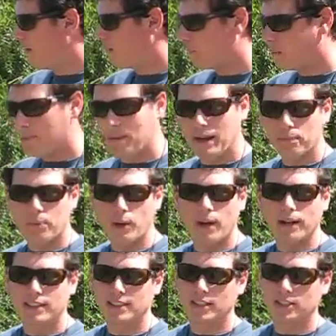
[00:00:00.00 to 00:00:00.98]
We make
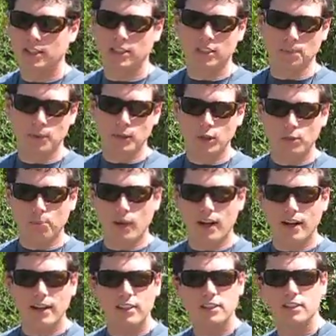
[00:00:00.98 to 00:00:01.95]
products, actually some youth
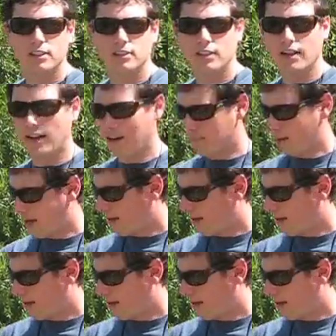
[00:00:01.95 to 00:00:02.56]
products, that